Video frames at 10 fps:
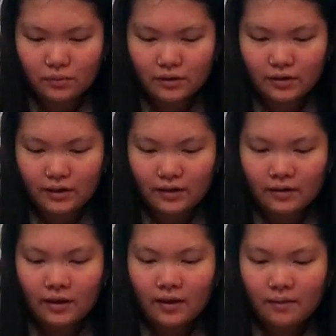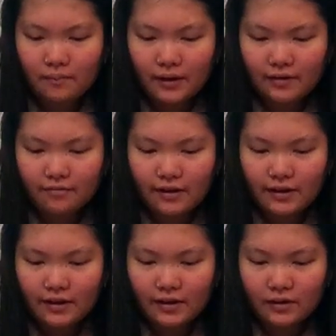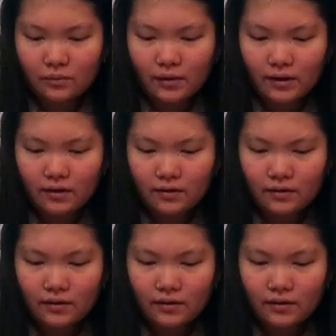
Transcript: working on Black Friday as well.